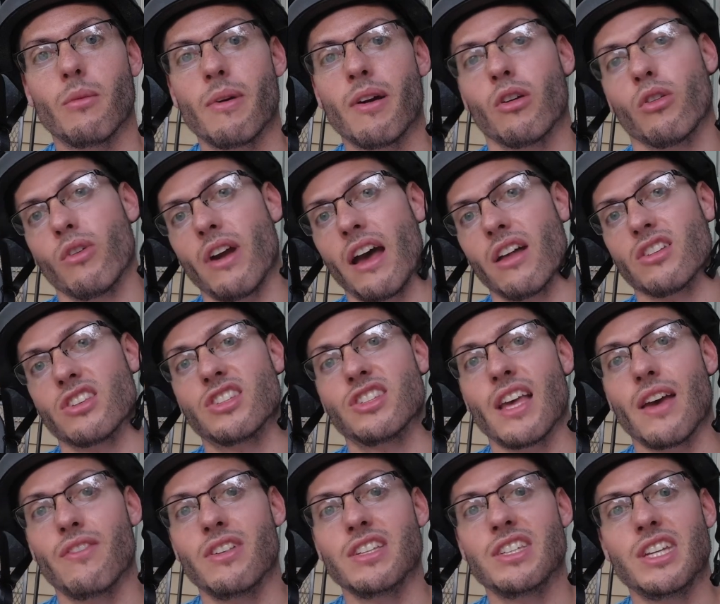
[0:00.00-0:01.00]
around
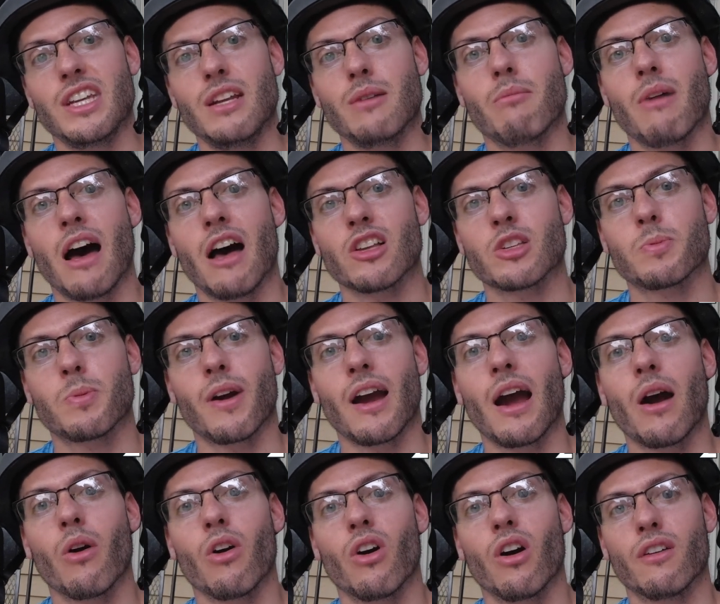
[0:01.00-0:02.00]
17 miles per
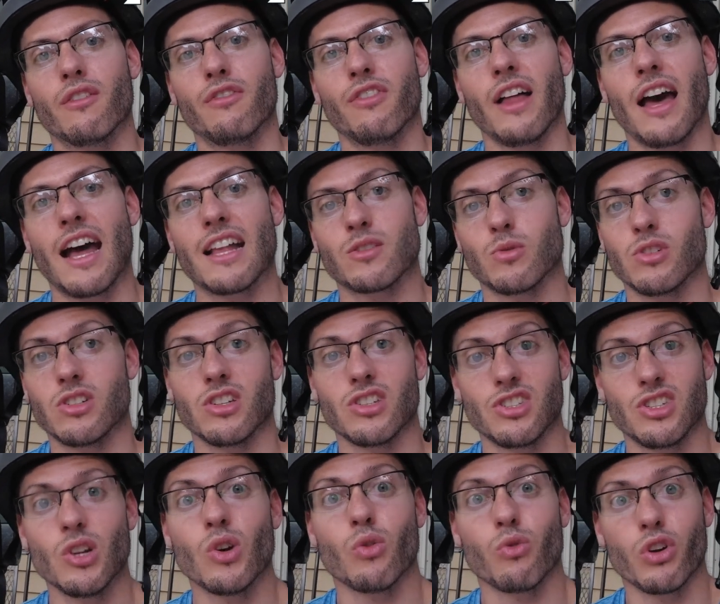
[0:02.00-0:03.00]
hour on flat, which is
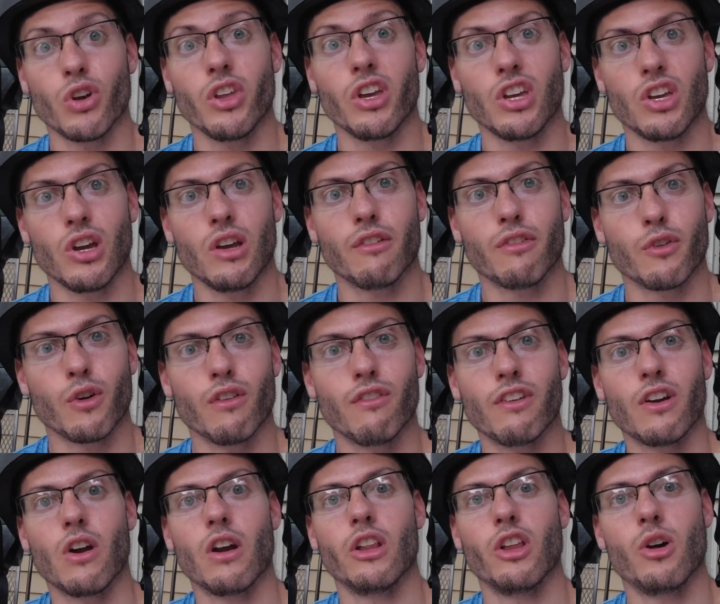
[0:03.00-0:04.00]
still really good for a
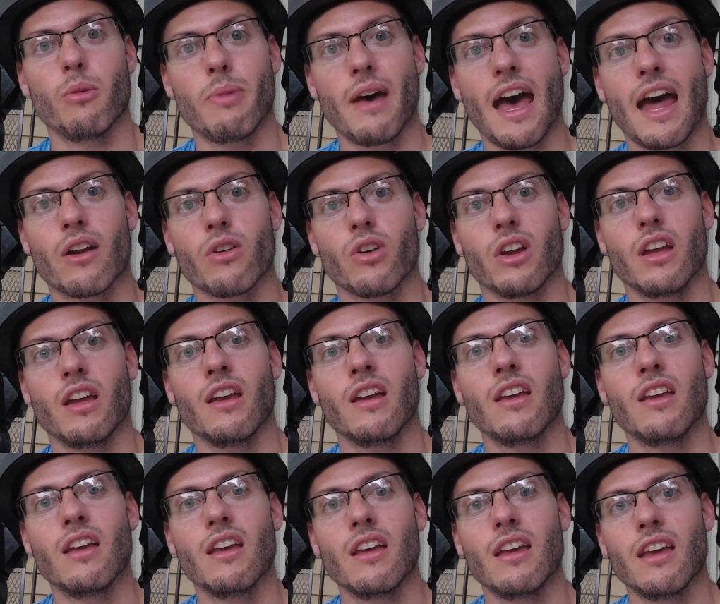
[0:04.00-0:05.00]
very low battery.
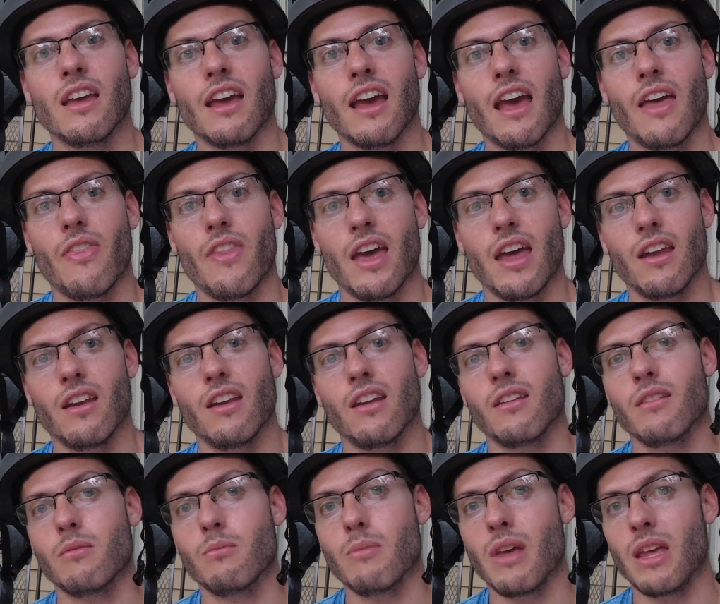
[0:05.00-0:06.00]
And then
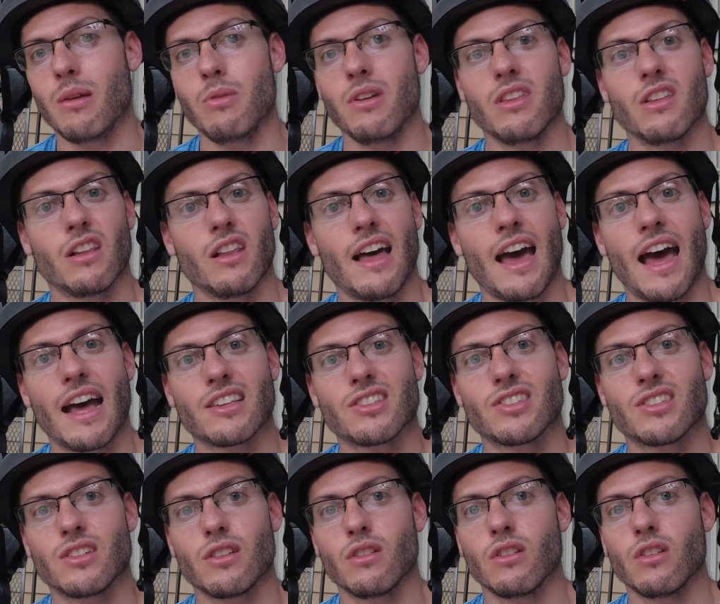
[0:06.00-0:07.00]
maybe the last
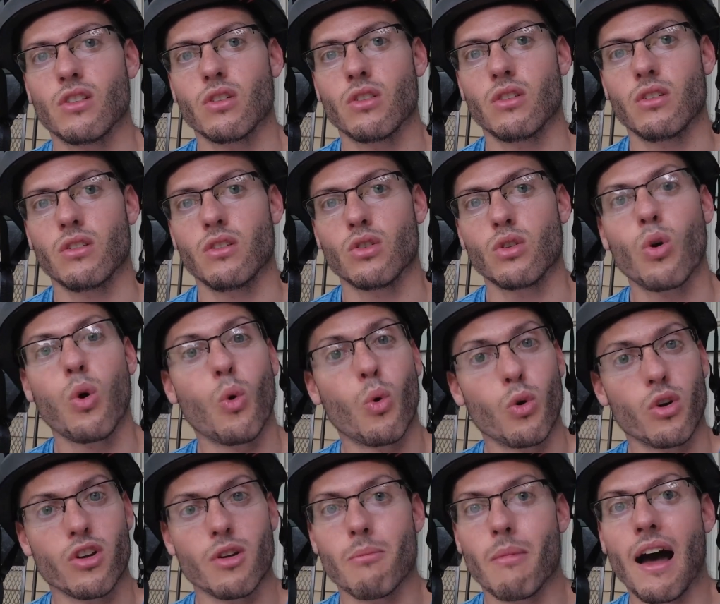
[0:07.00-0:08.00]

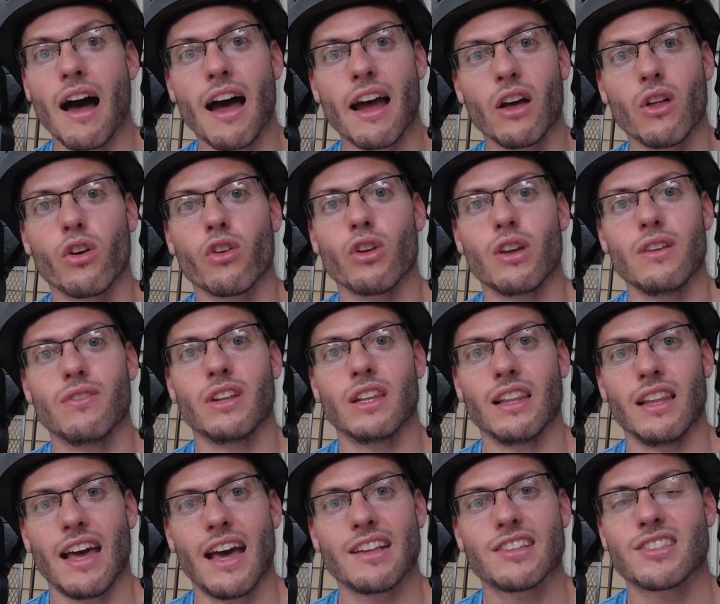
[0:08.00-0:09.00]
quarter mile or even
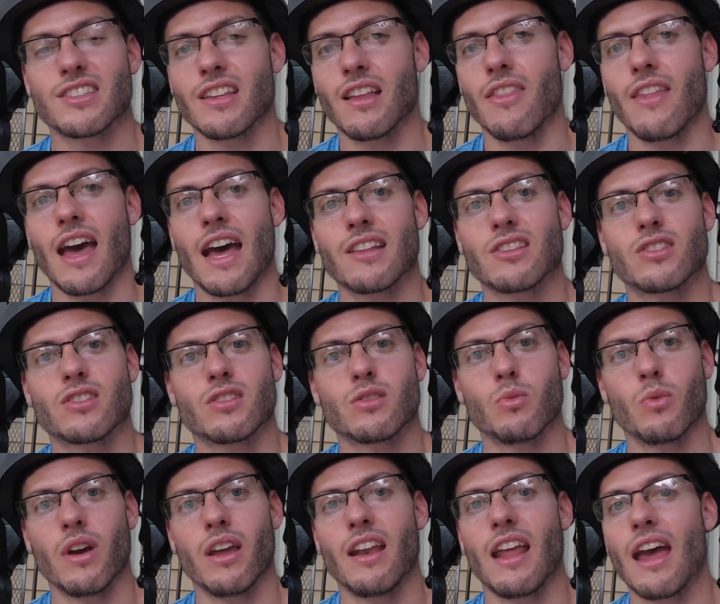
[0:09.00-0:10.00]
less than, that's
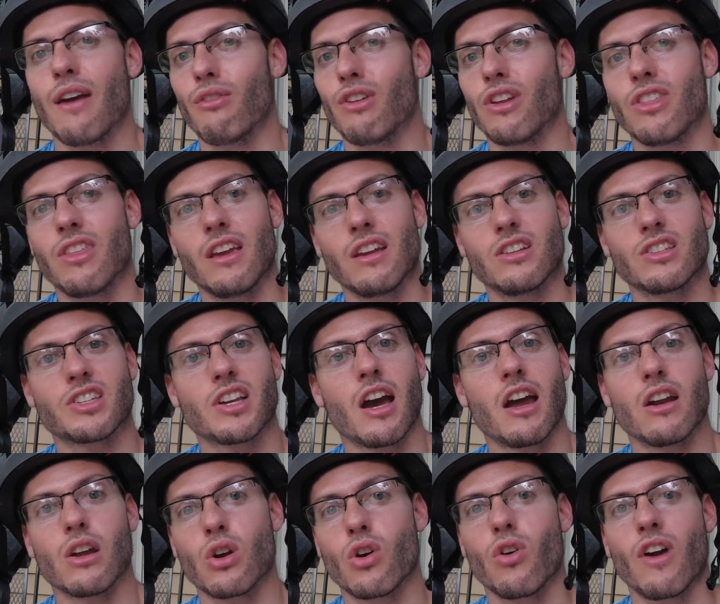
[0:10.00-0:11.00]
when everything just kind
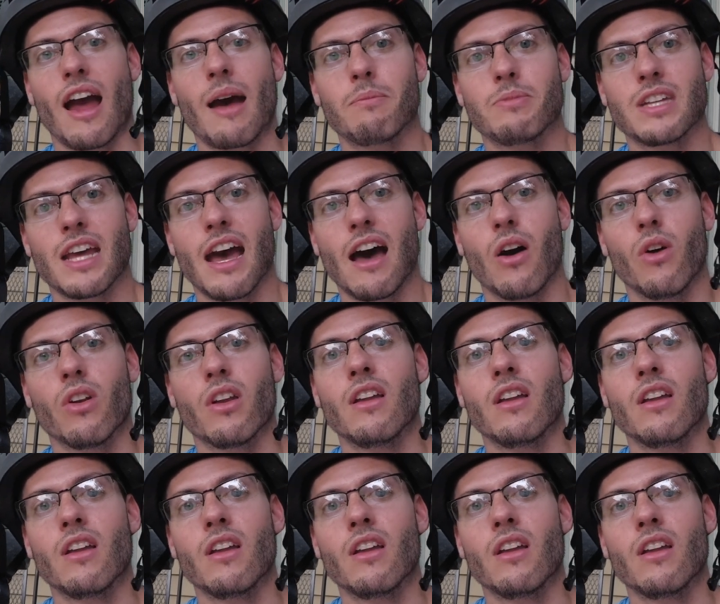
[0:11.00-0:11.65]
of crapped out.